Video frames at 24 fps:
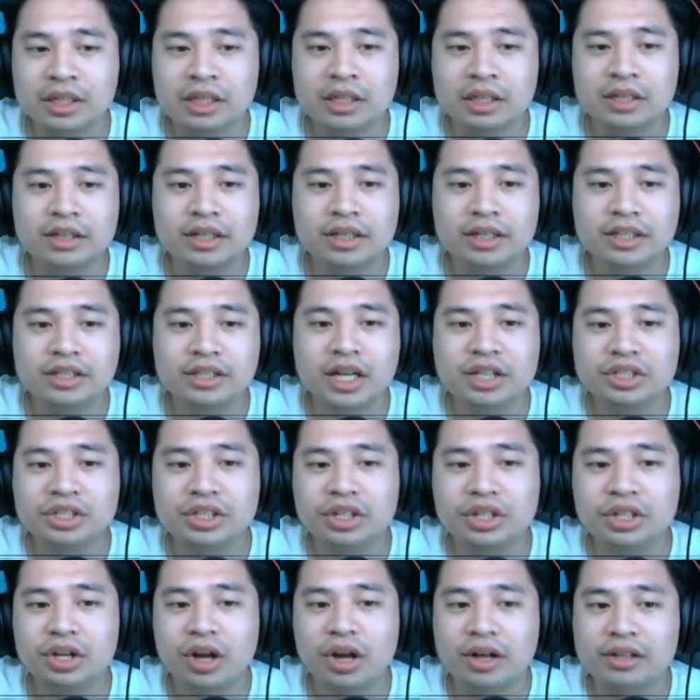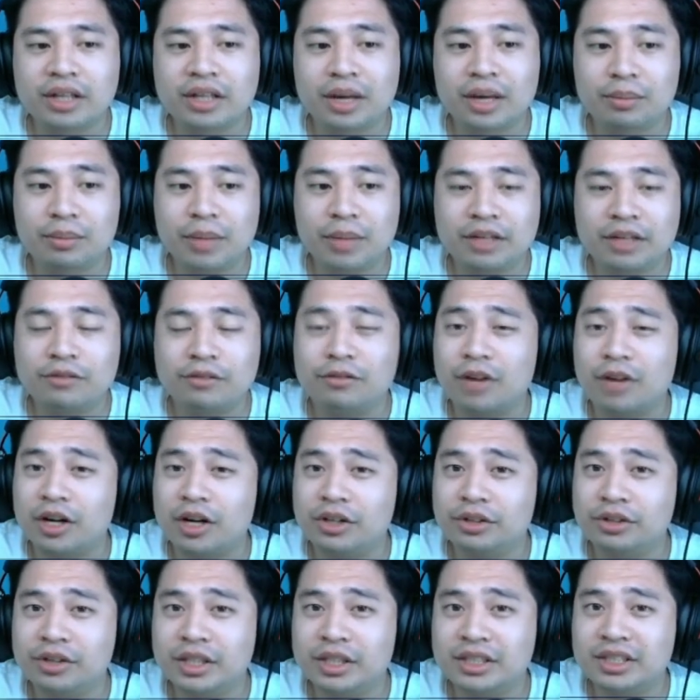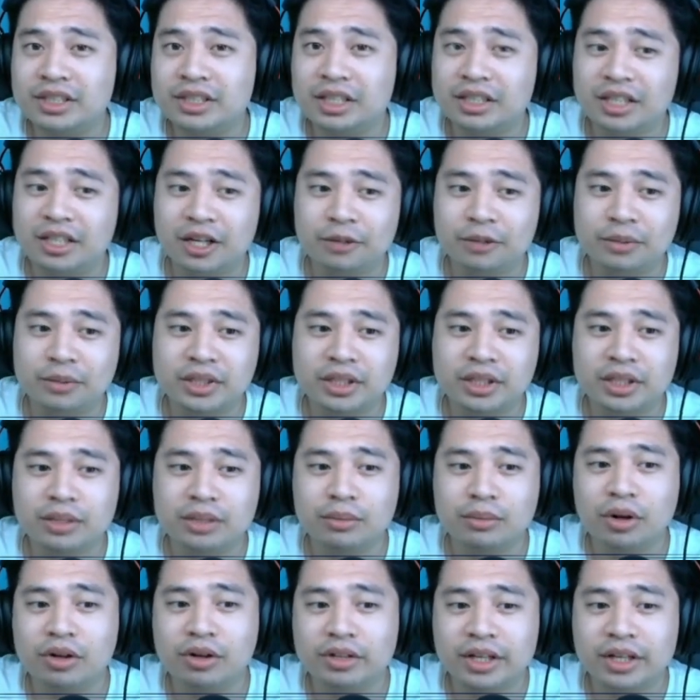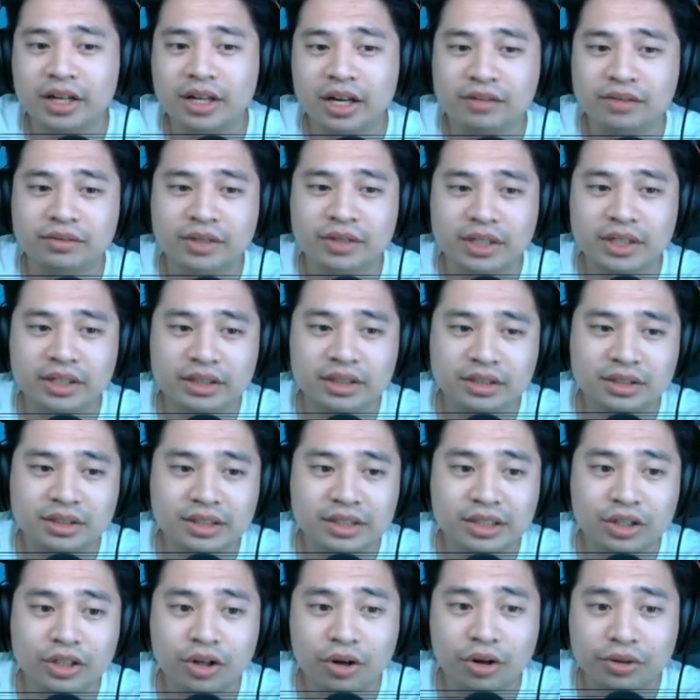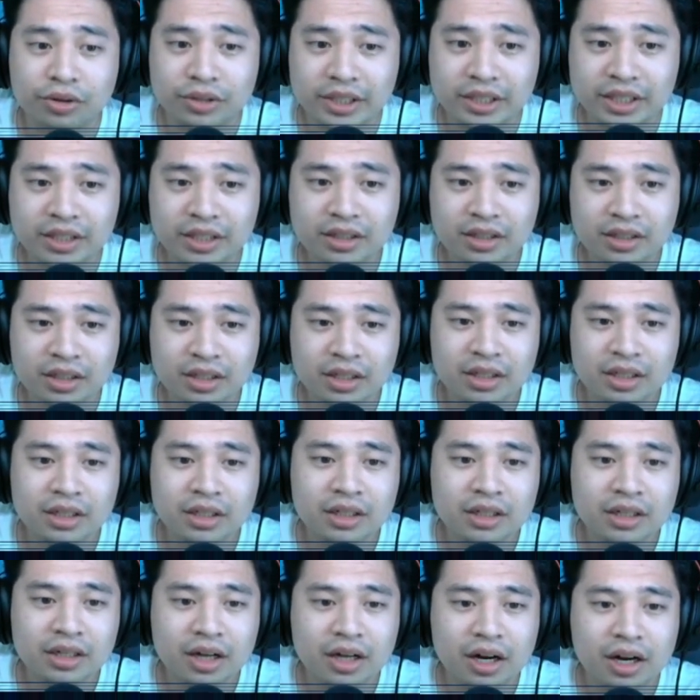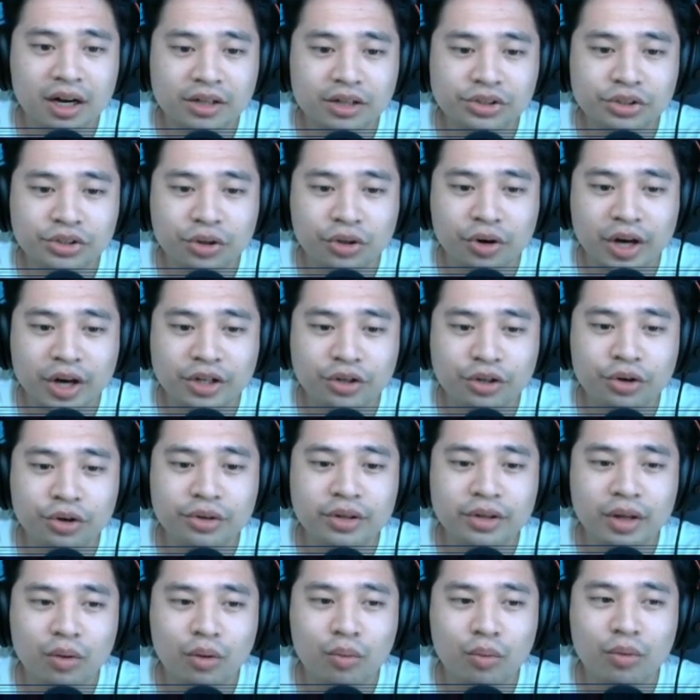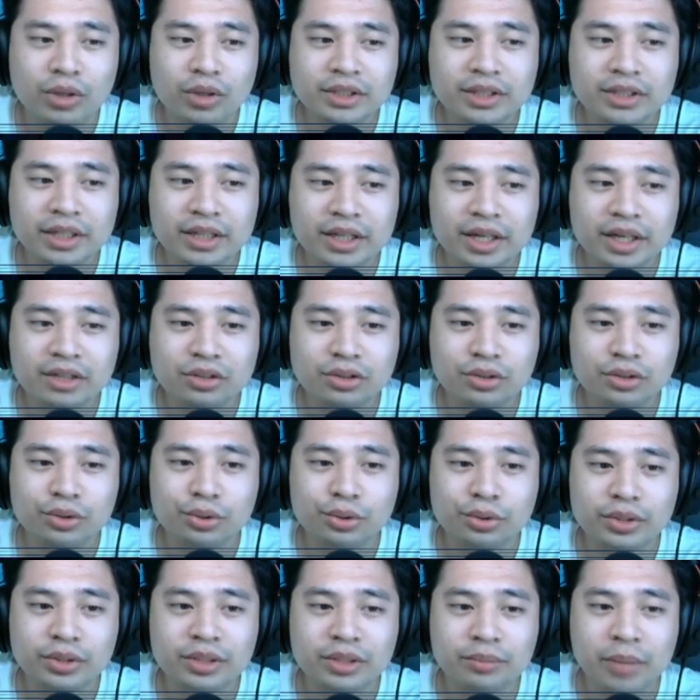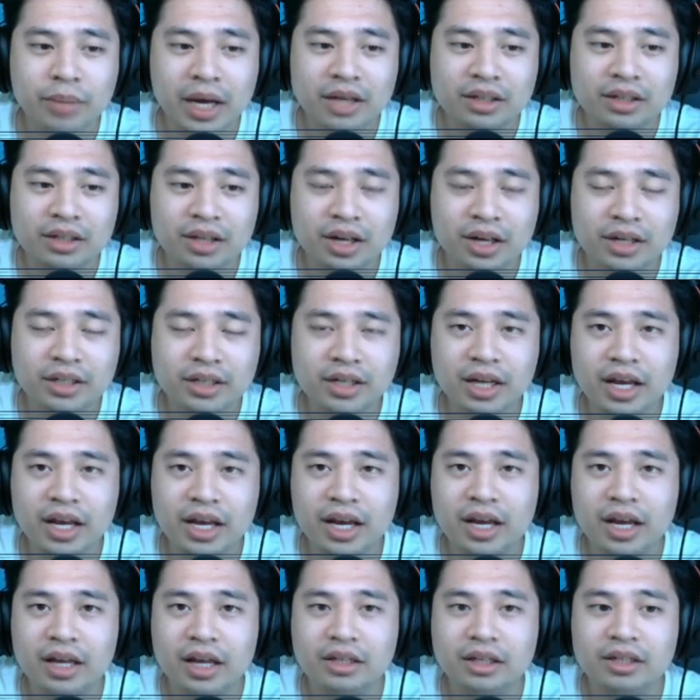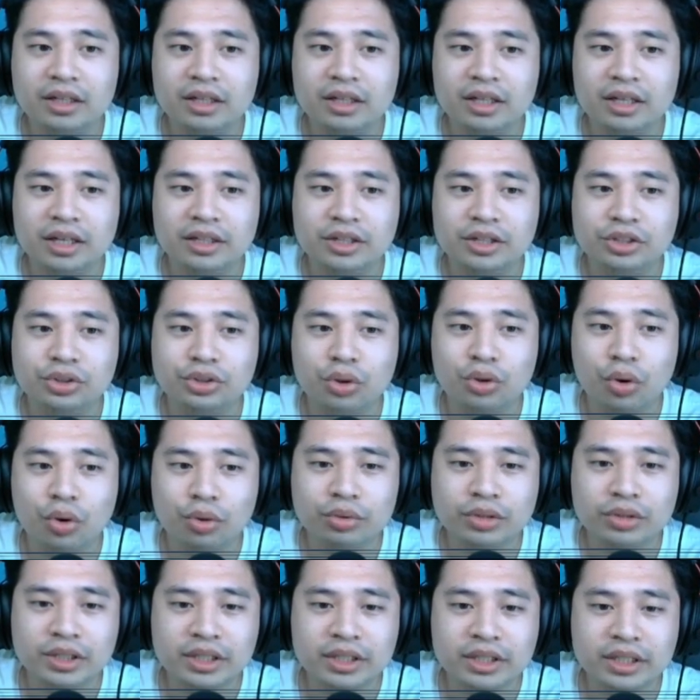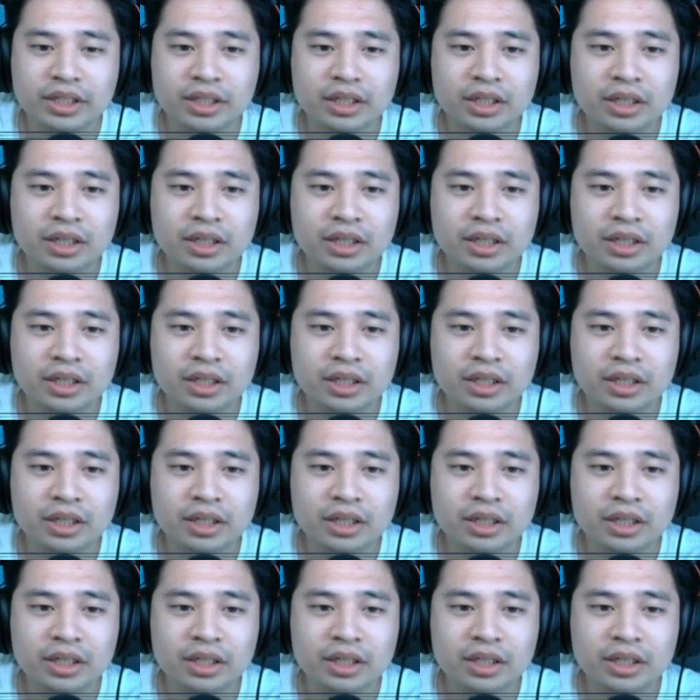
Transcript: there's actually not that many fire units in the enemy team. All they have is the Colleen. So I know that once I get to the back line and there's only